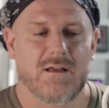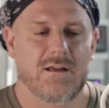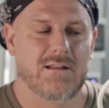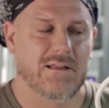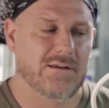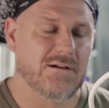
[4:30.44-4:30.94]

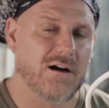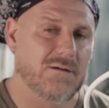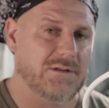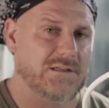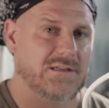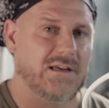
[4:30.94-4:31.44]
Let the
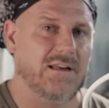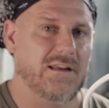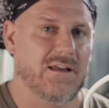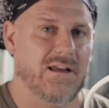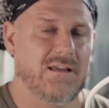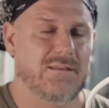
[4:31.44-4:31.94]
carbon sit
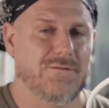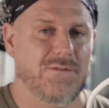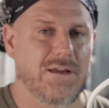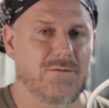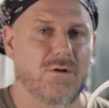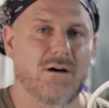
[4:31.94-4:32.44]
in the
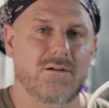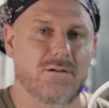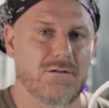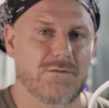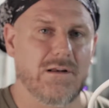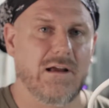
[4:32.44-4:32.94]
feed water
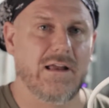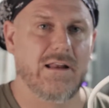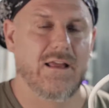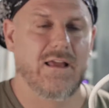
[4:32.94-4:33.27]
overnight,